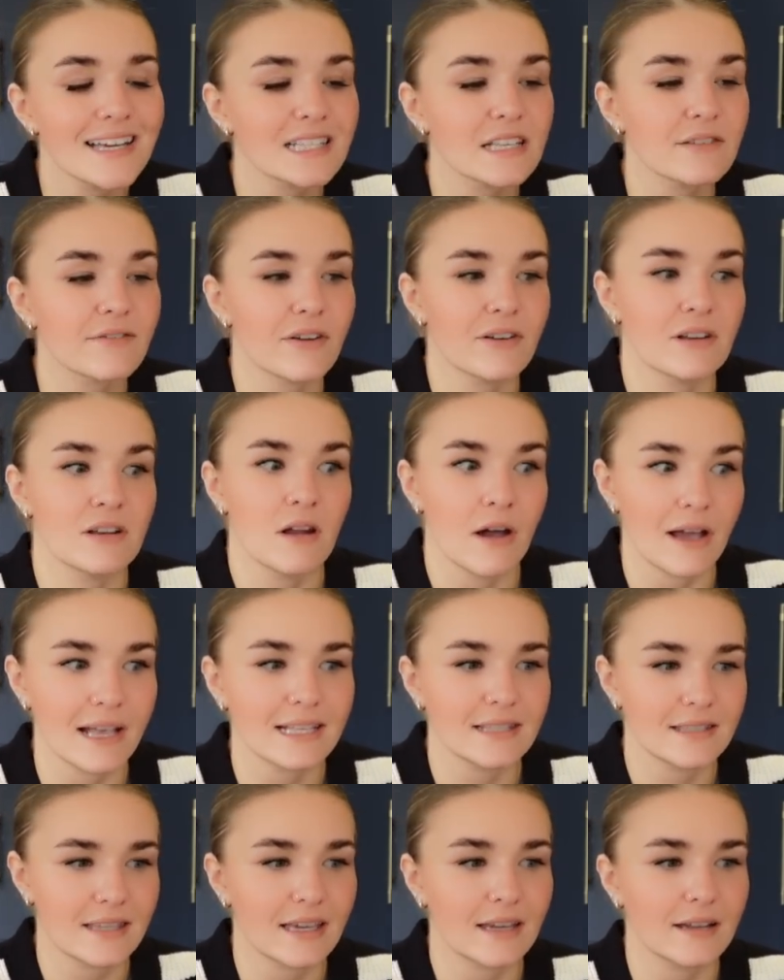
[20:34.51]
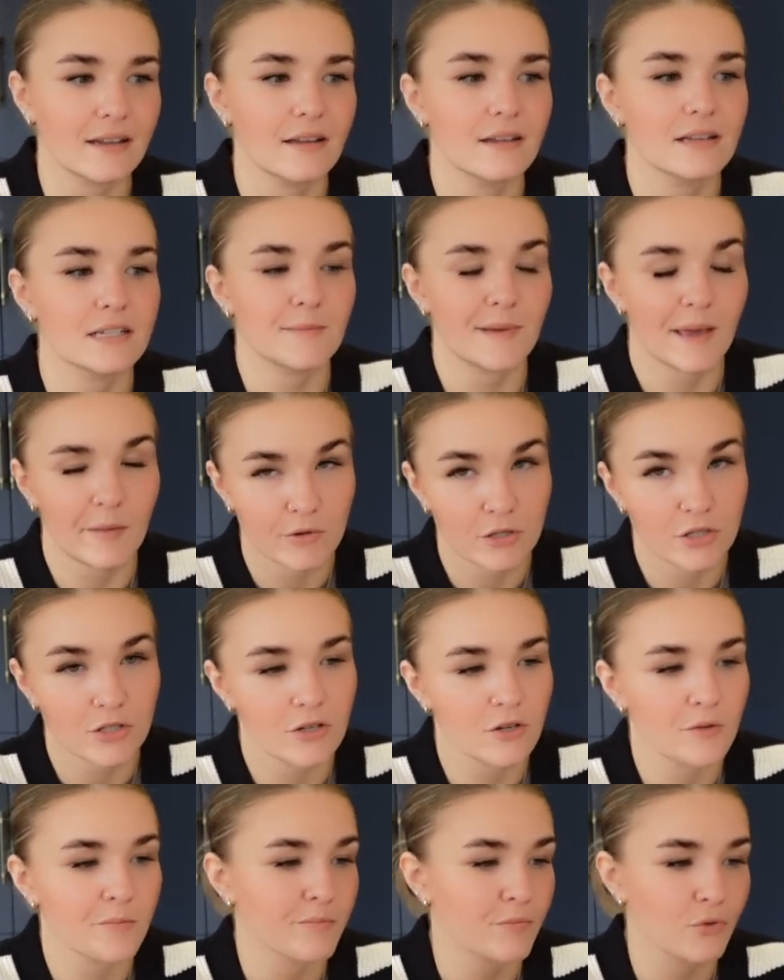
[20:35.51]
It's a very nice thing to be able to
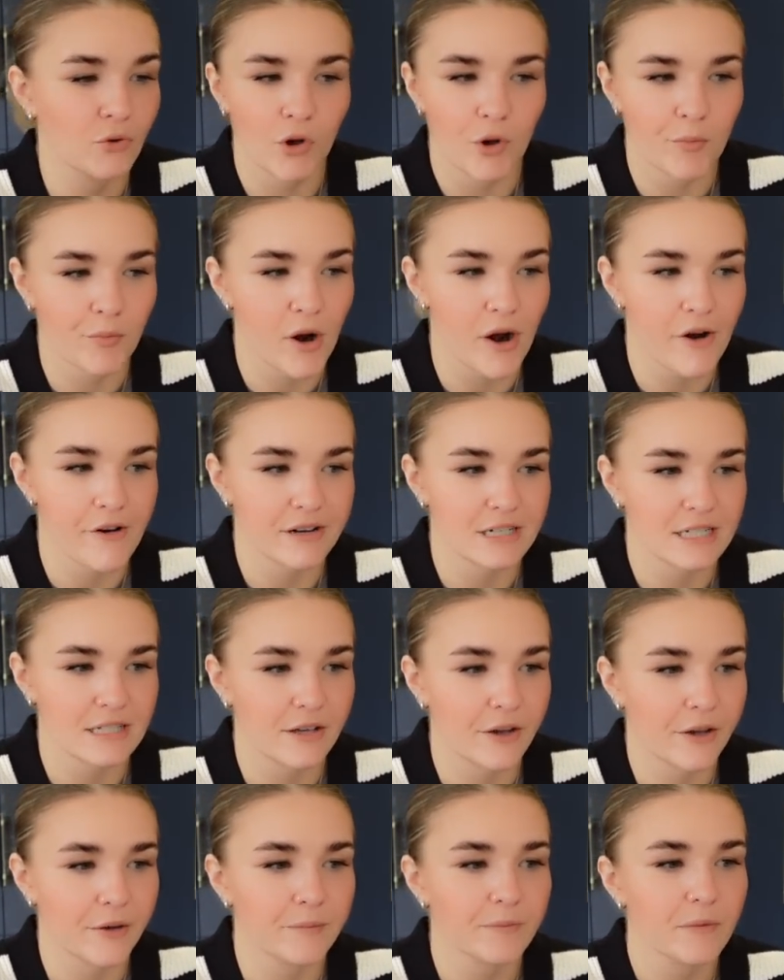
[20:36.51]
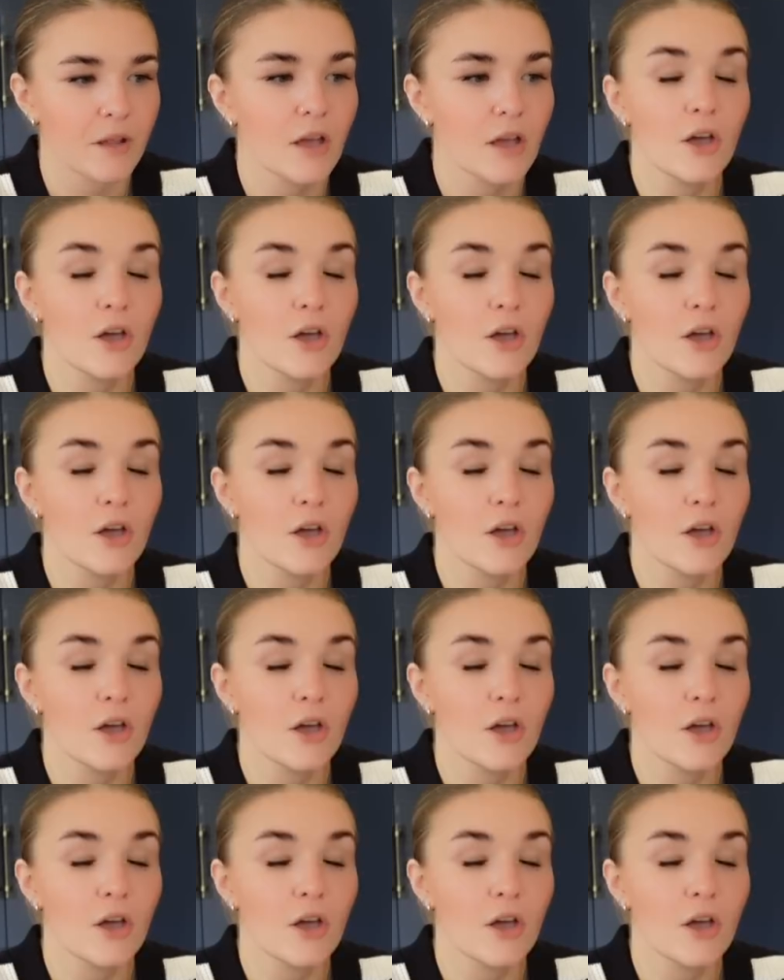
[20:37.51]
do, not a priority though.